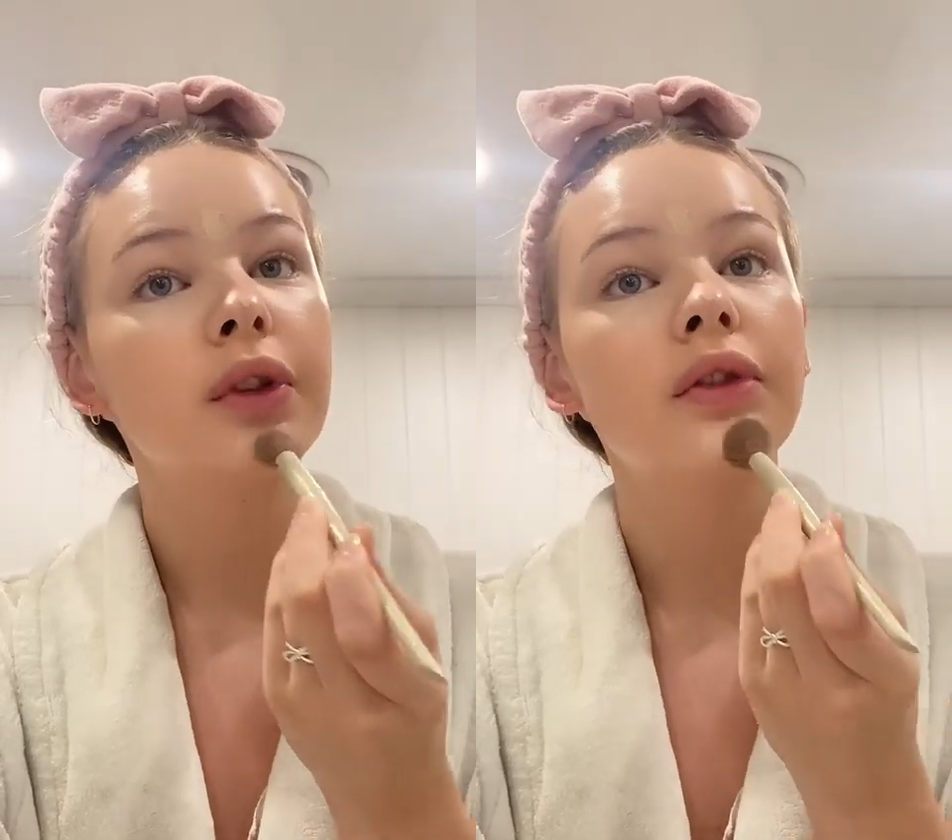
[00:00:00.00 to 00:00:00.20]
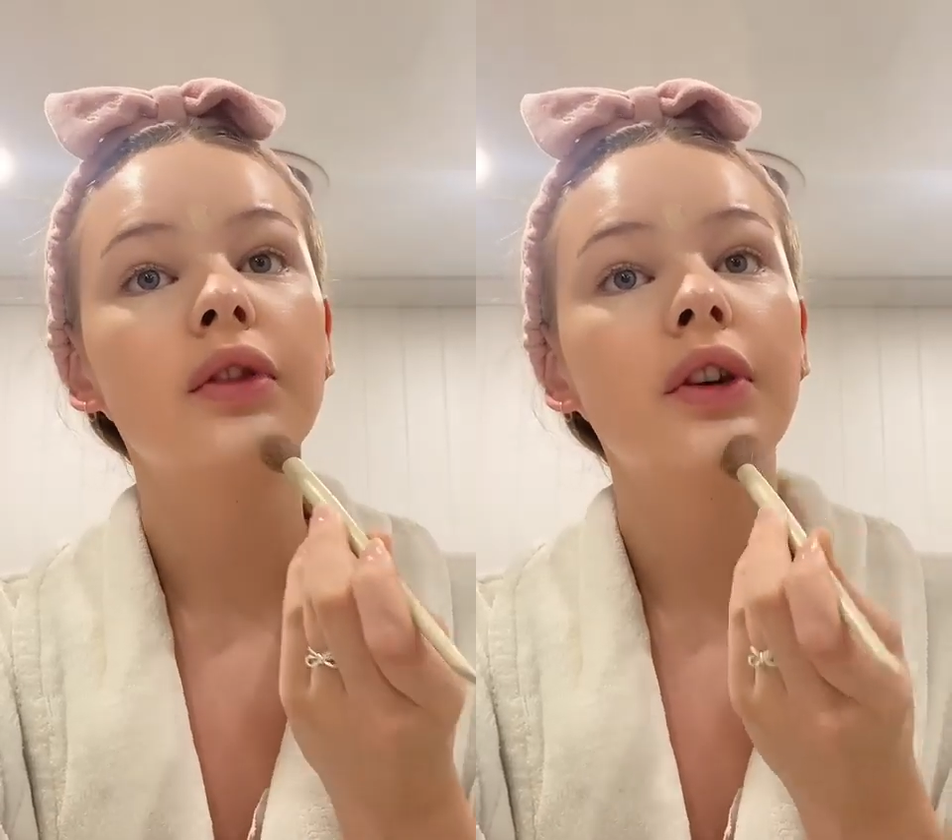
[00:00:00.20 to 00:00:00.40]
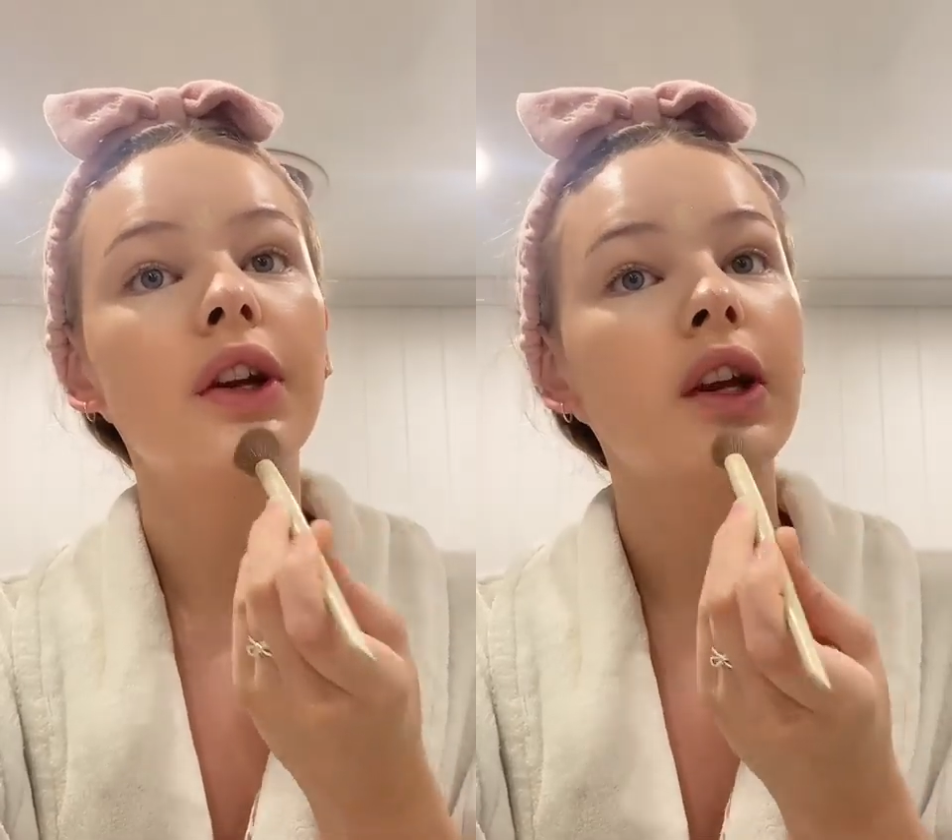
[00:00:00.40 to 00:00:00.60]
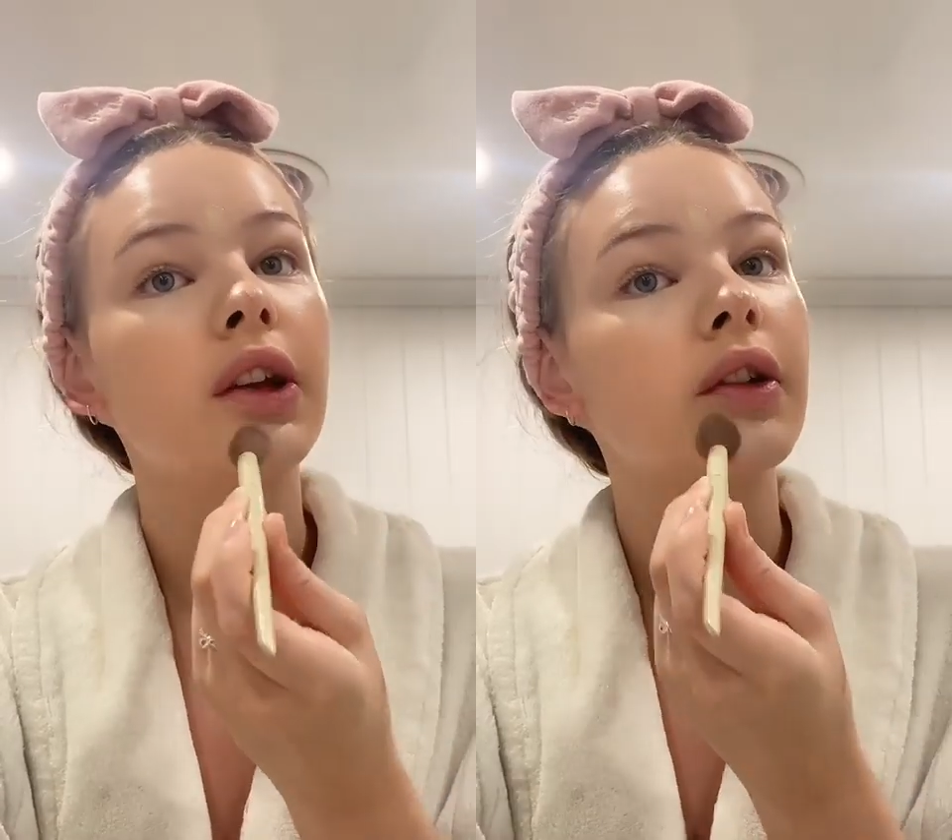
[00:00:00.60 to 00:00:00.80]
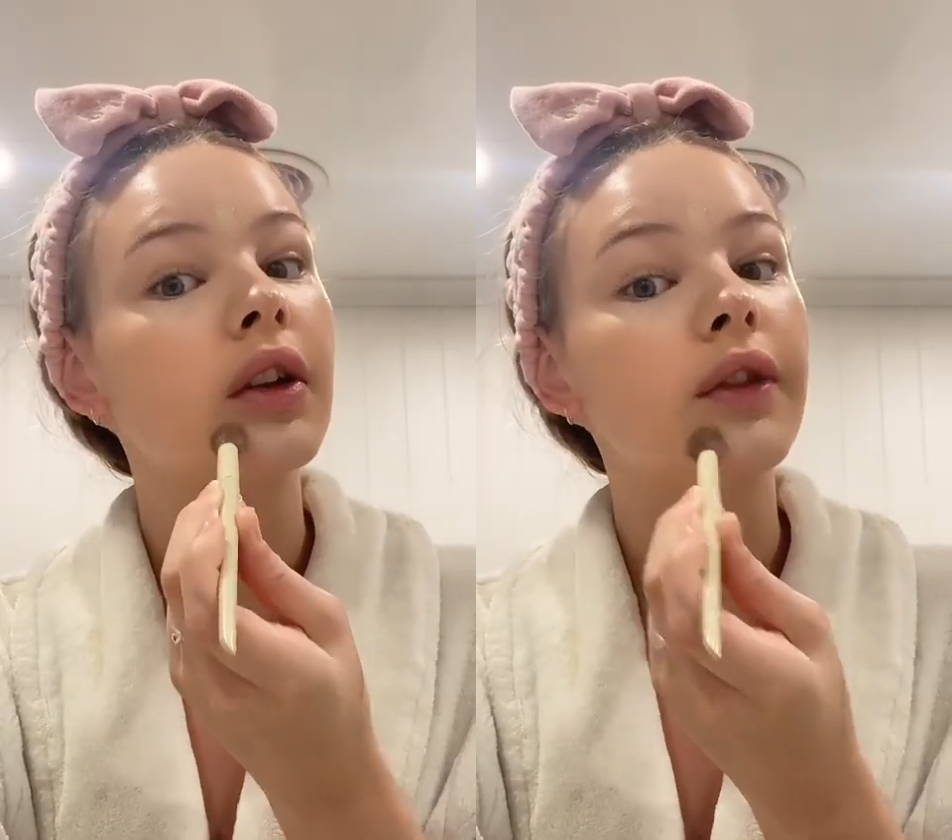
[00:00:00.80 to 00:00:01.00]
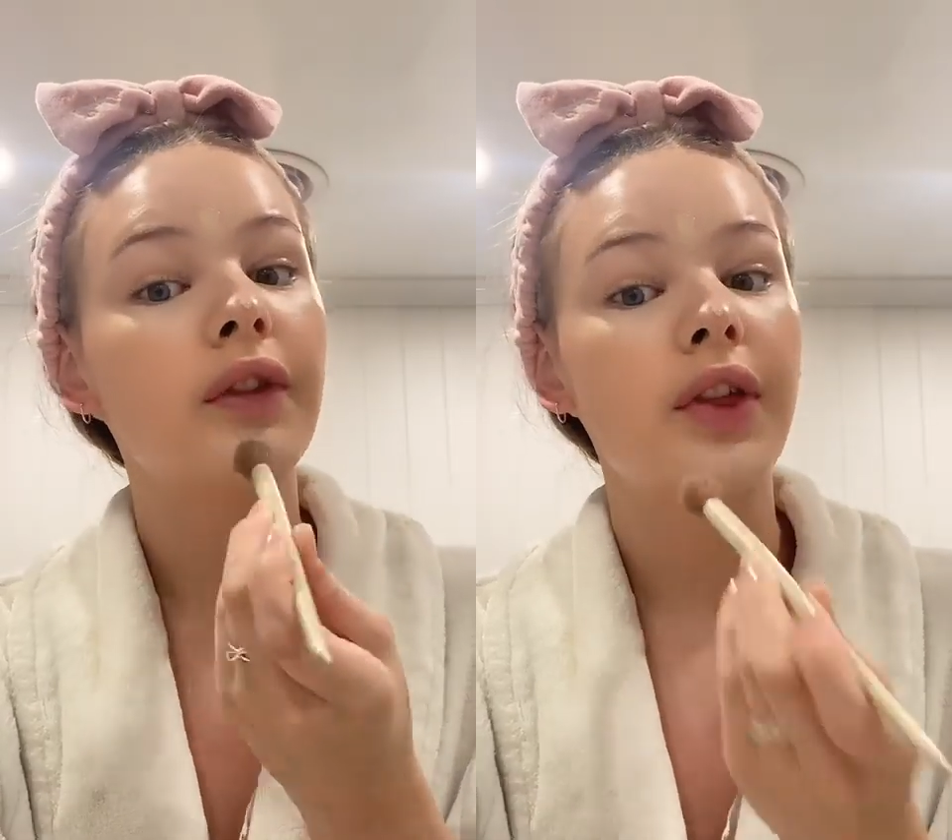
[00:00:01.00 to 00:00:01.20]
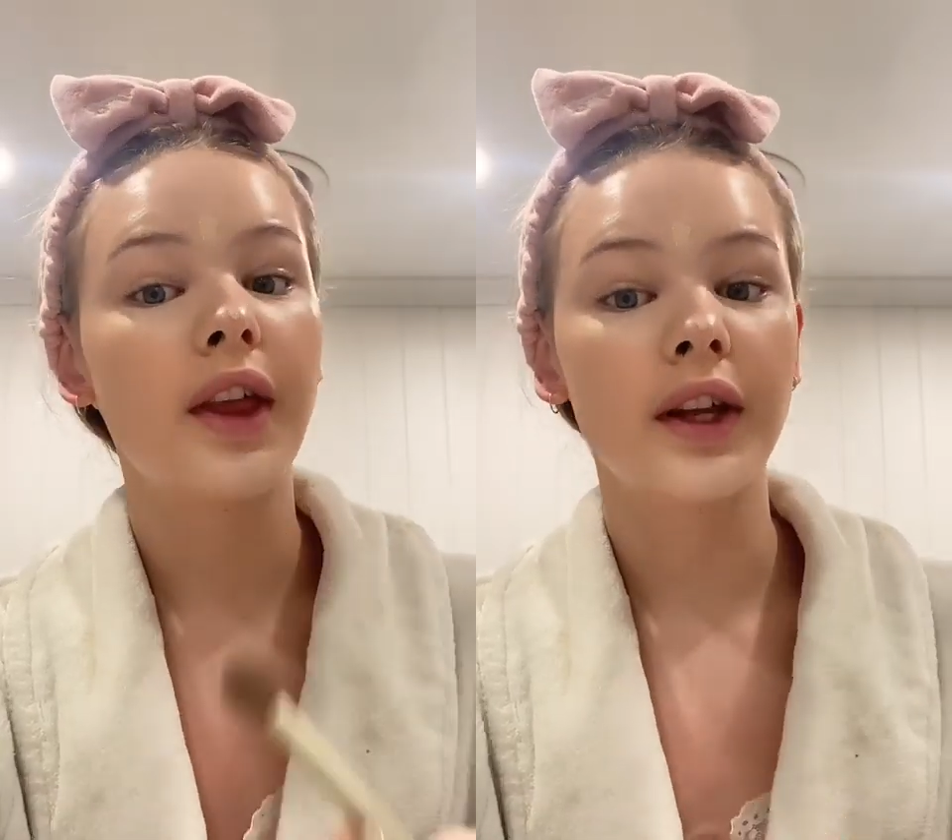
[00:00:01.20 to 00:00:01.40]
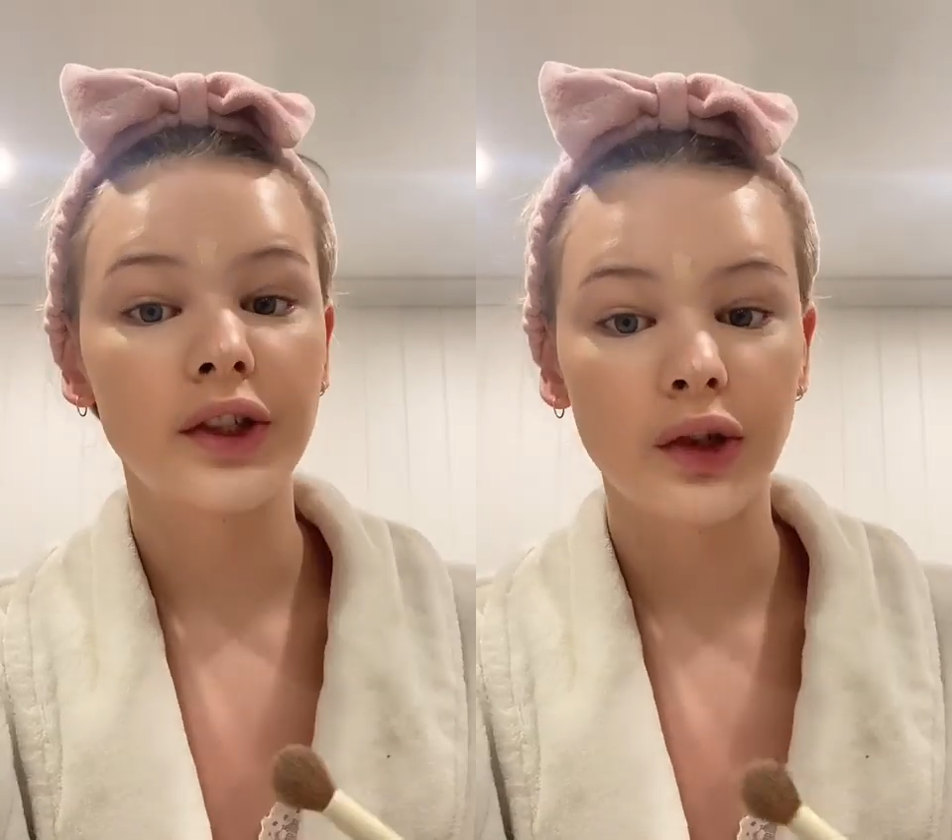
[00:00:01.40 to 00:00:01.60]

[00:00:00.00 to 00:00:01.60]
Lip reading: looking for things